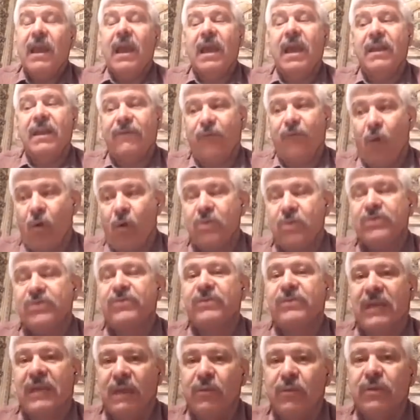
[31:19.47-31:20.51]
And of
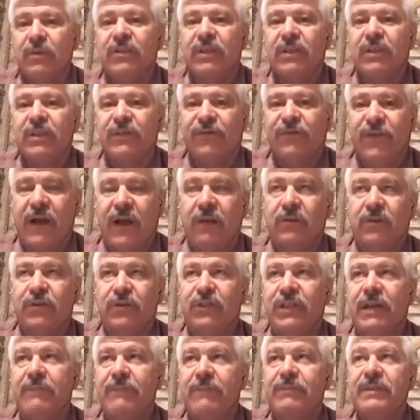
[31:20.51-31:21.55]
course, he was
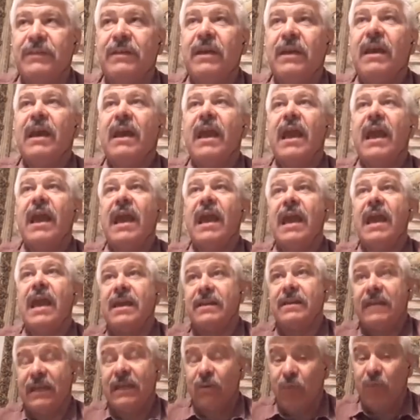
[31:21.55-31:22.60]
disfellowshipped,
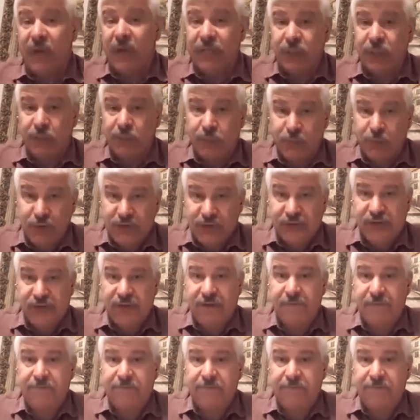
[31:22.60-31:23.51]
and he went to prison